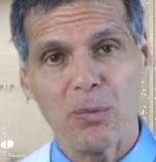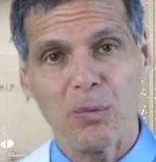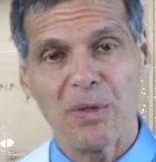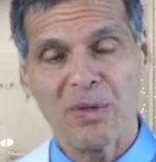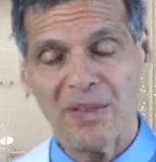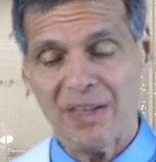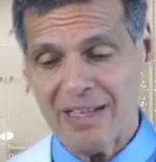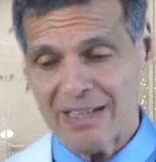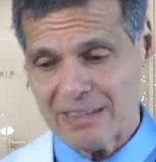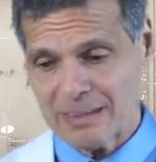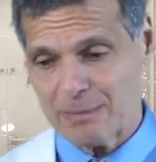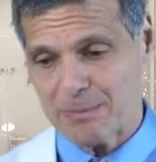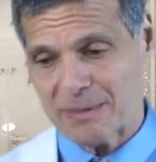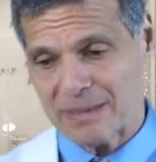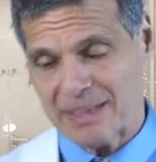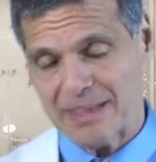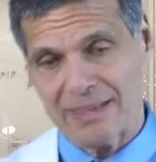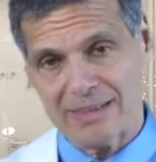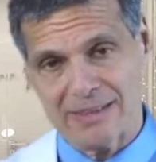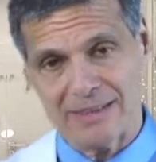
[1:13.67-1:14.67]
We think it's
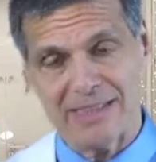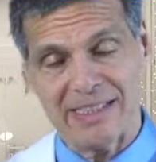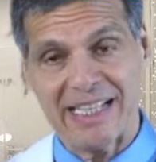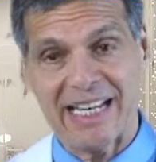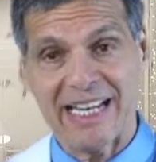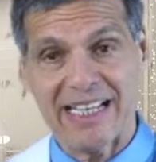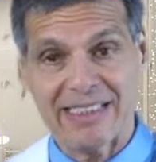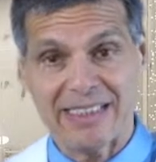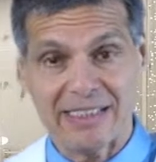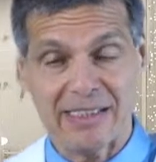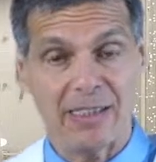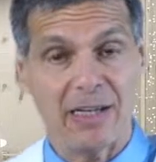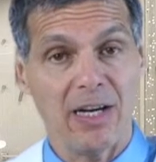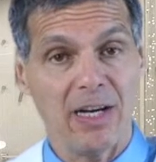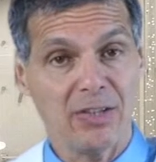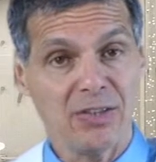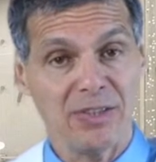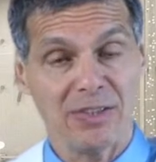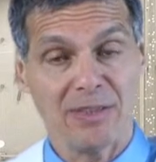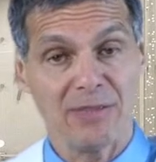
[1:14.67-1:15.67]
because of the
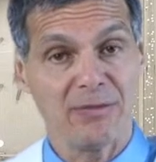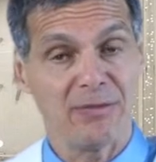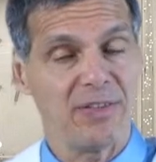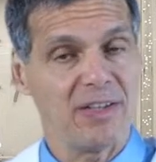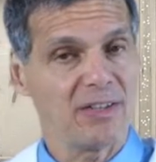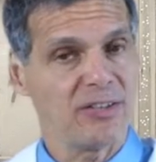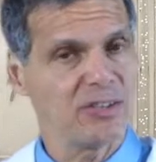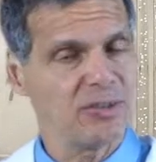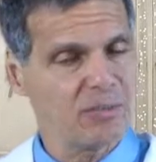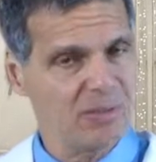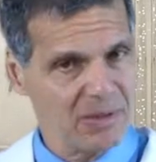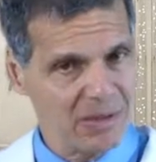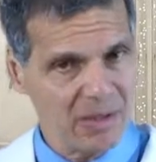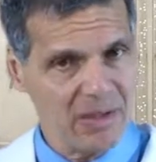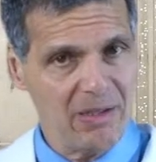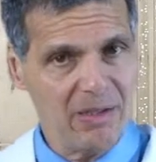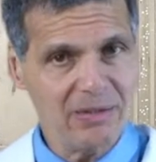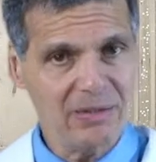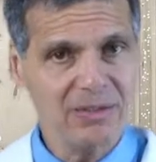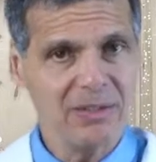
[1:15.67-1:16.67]
antioxidant function, but
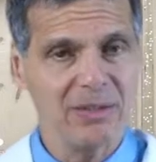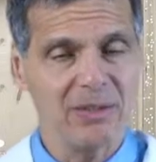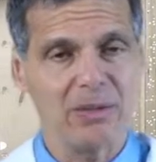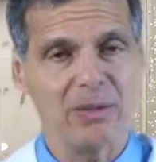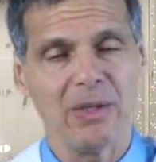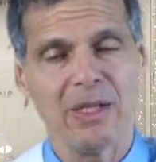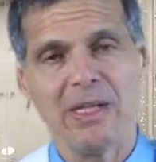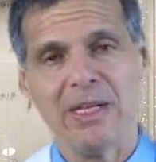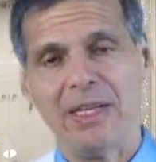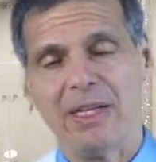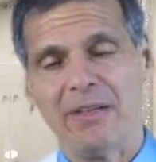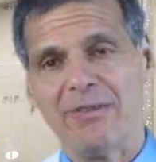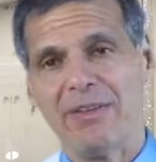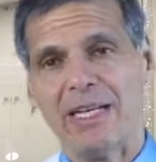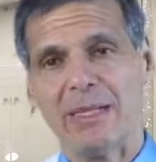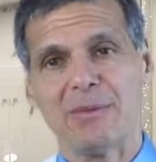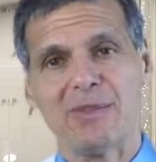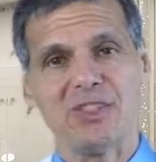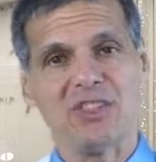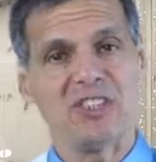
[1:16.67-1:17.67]
also
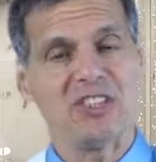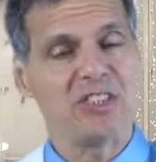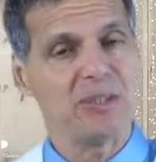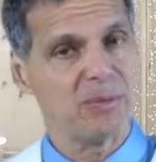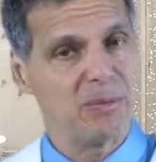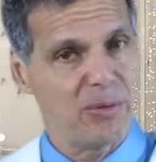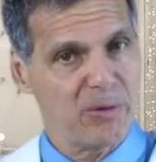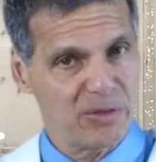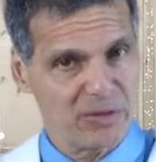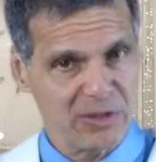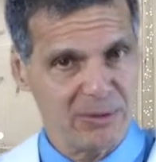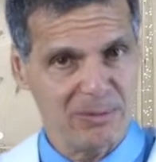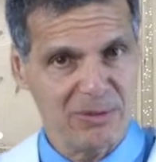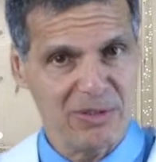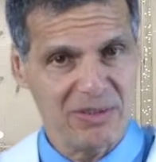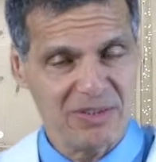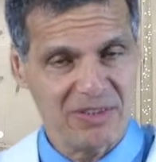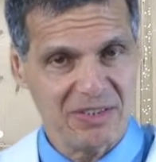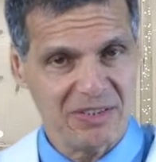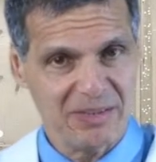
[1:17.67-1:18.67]
vitamin C supports
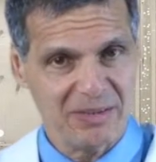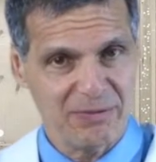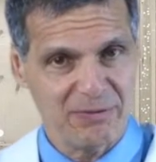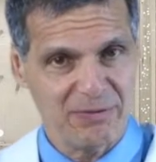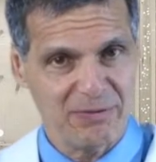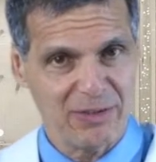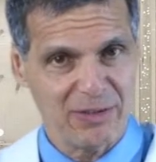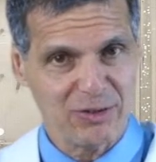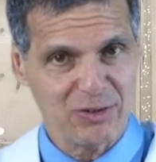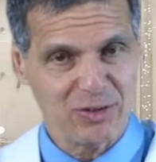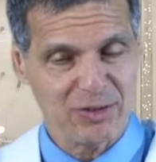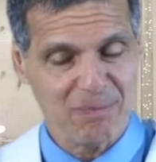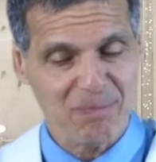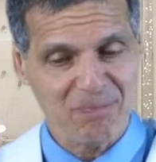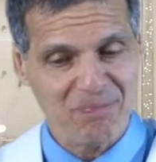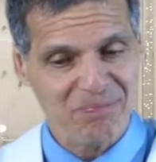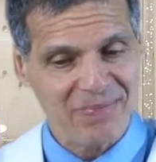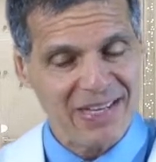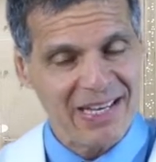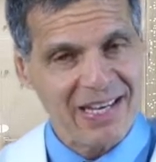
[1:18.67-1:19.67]
immune system
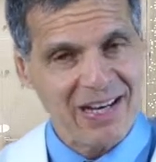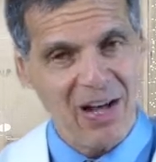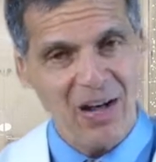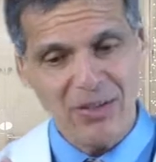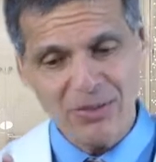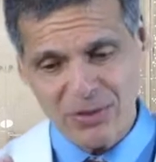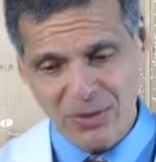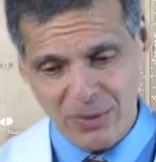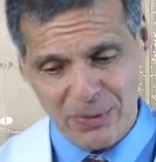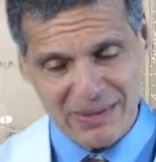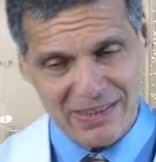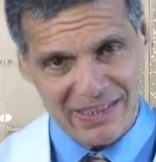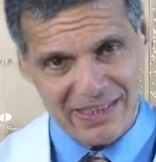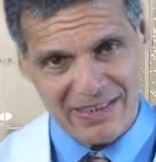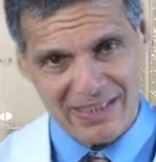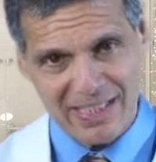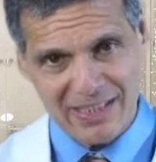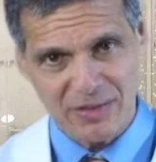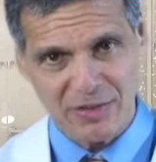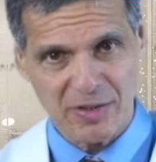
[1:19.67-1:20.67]
function. Also in the
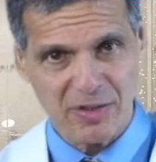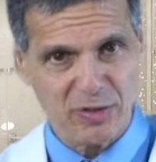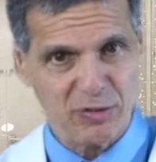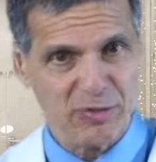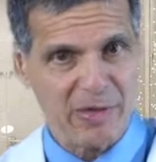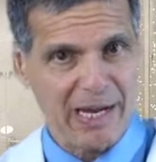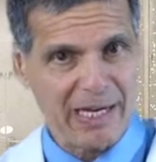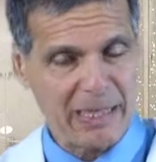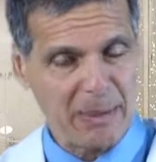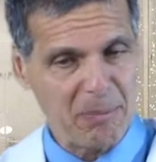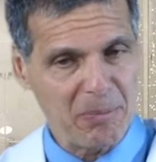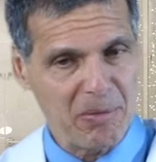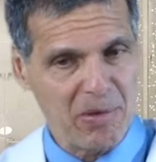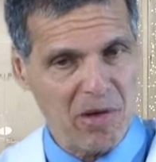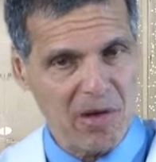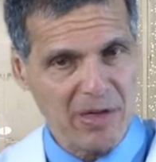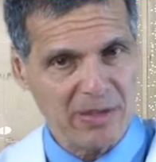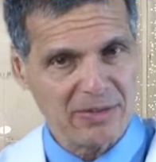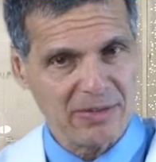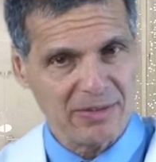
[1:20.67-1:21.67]
intestinal tract, it
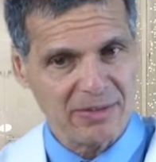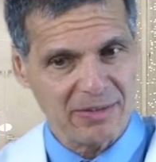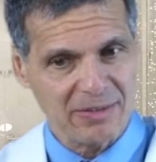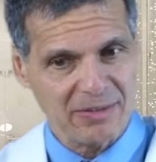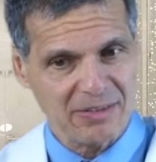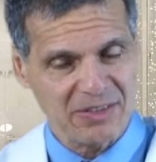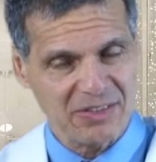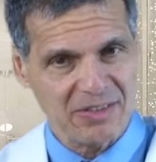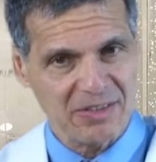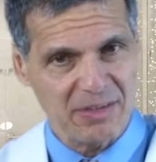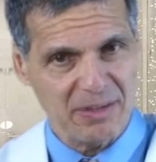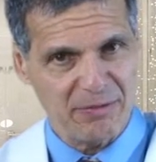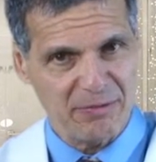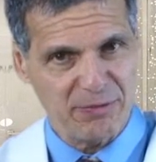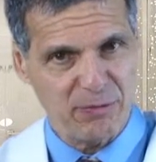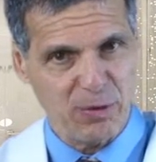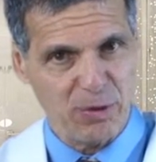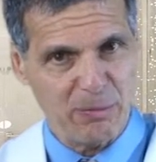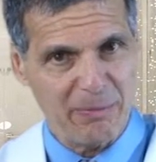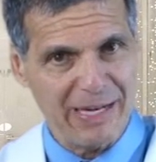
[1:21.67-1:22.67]
blocks the, the
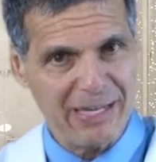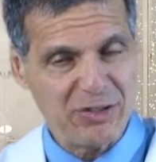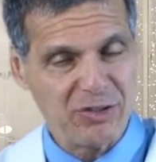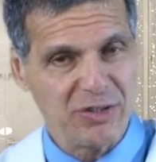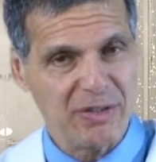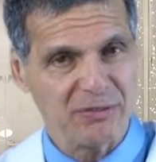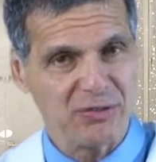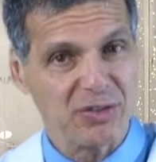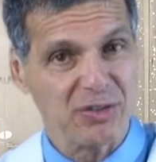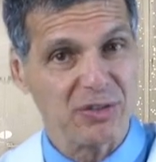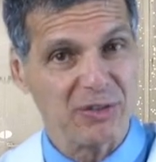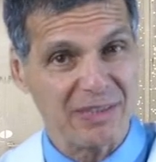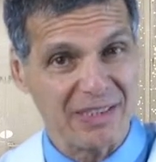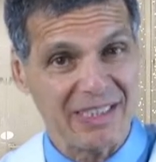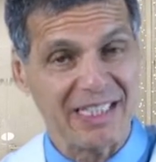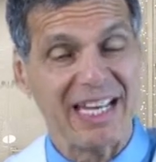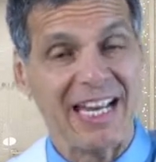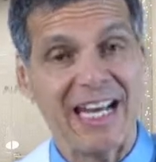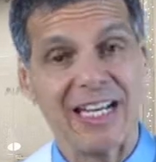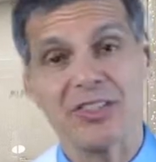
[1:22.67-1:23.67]
formation of
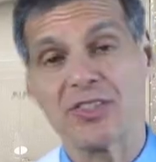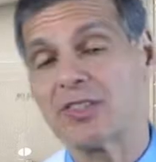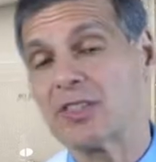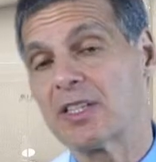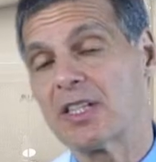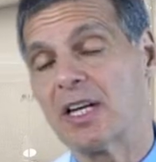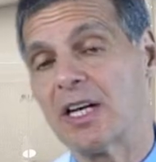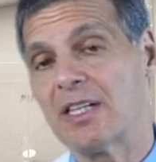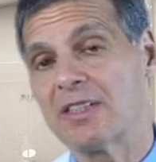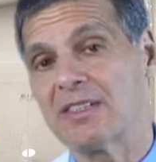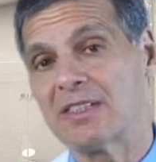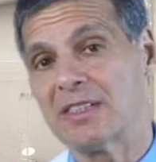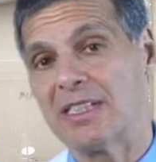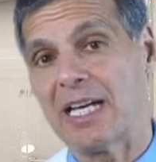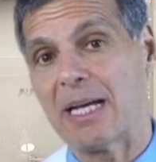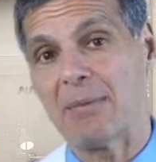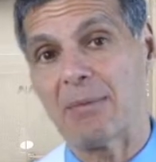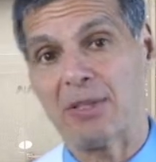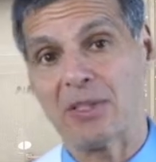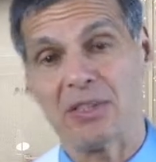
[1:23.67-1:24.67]
certain cancer-causing
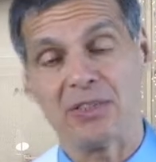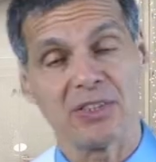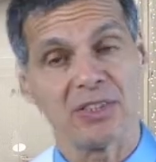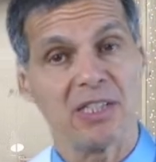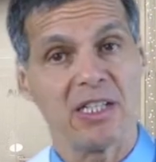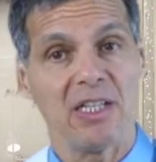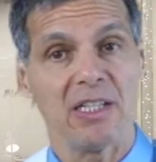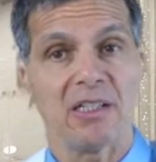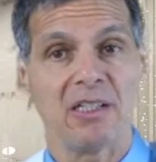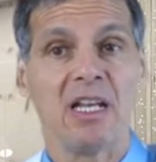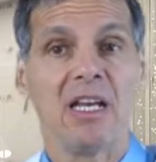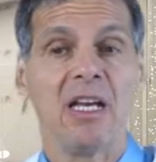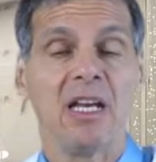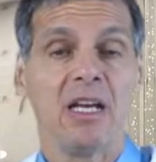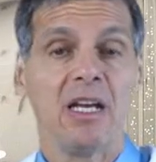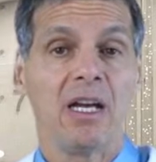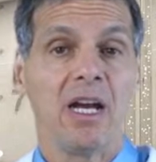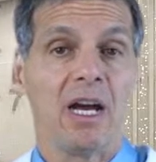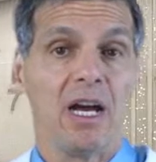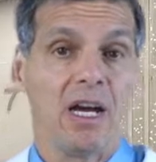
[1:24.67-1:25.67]
chemicals called
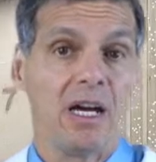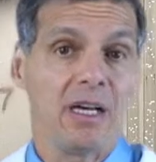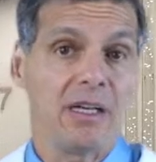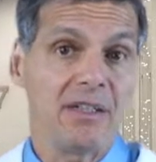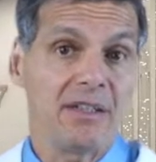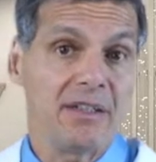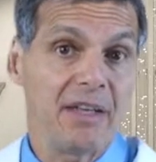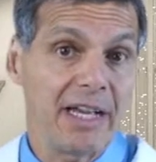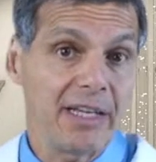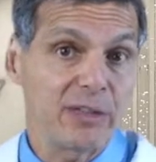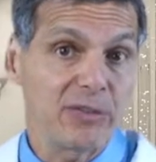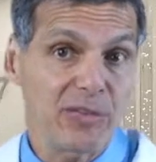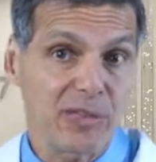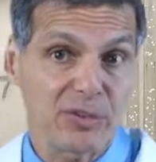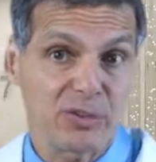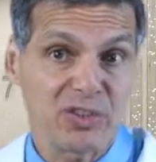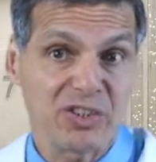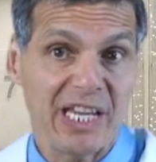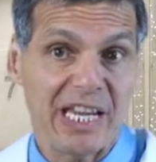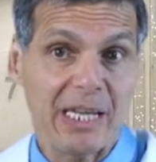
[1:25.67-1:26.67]
uh,
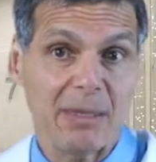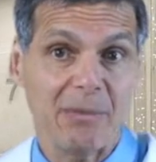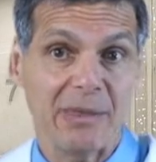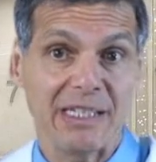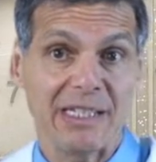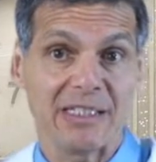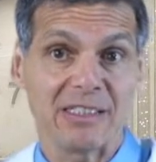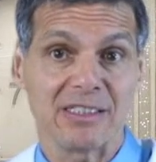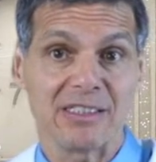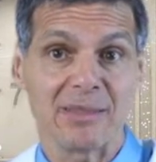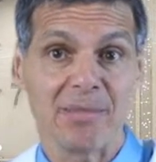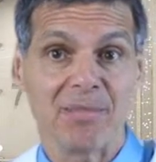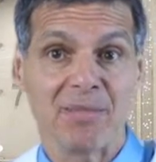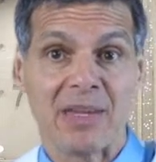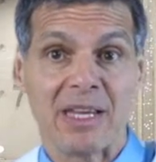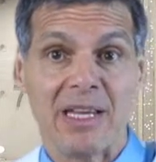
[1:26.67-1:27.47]
nitrosamines.